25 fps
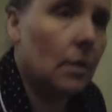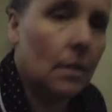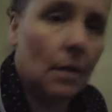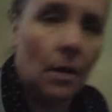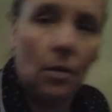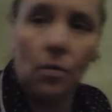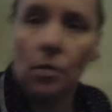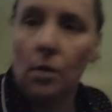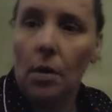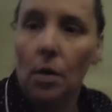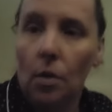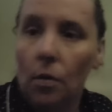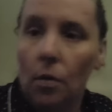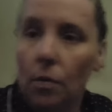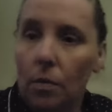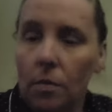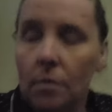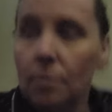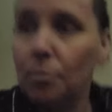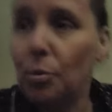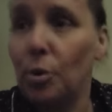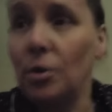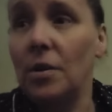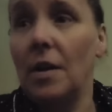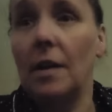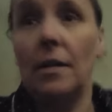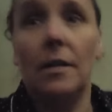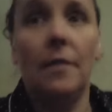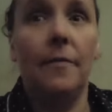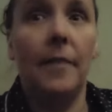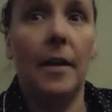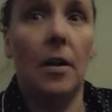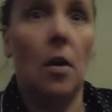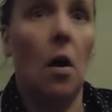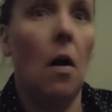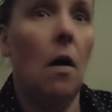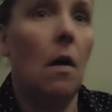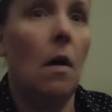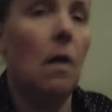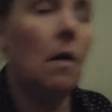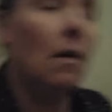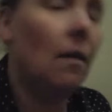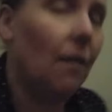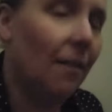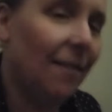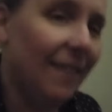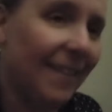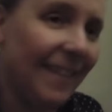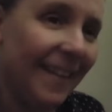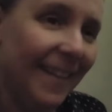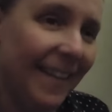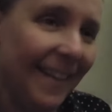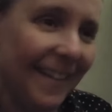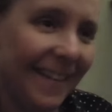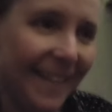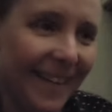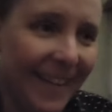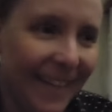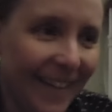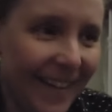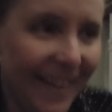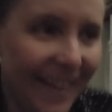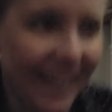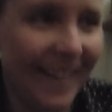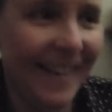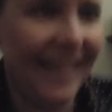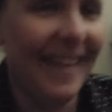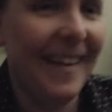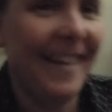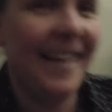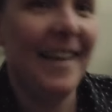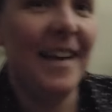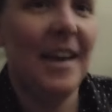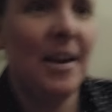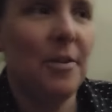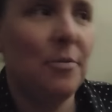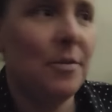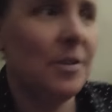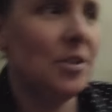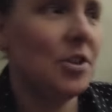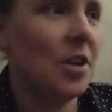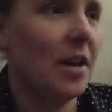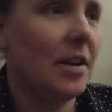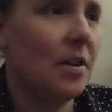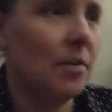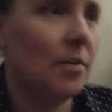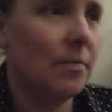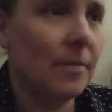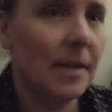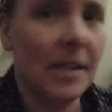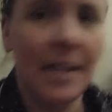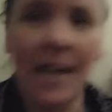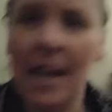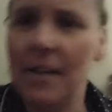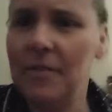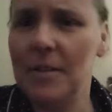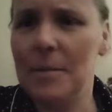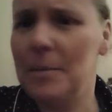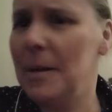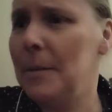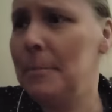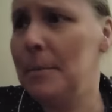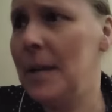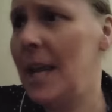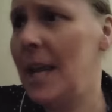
I don't know, productive at all. Which I don't really have any big